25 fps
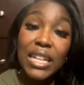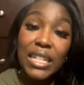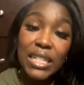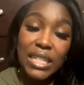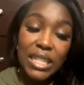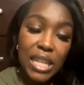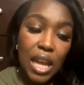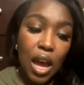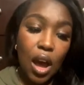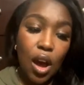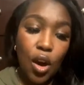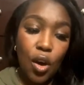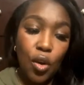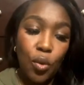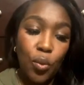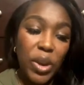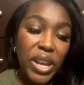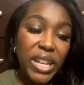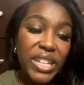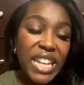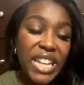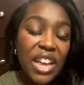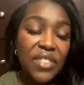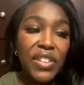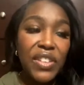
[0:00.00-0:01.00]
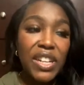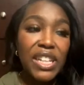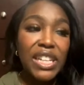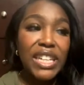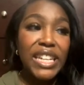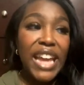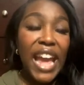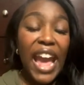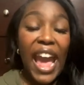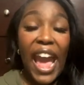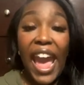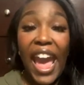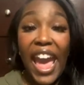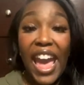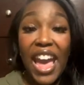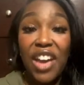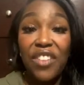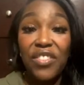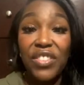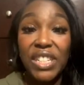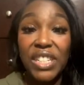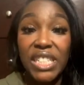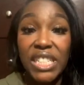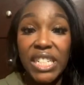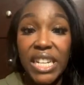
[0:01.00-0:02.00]
So we definitely have
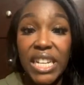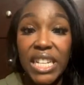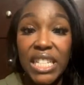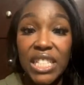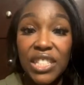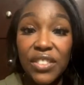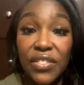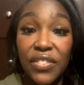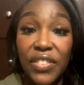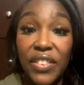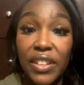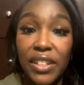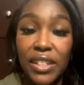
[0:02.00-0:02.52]
cheeks,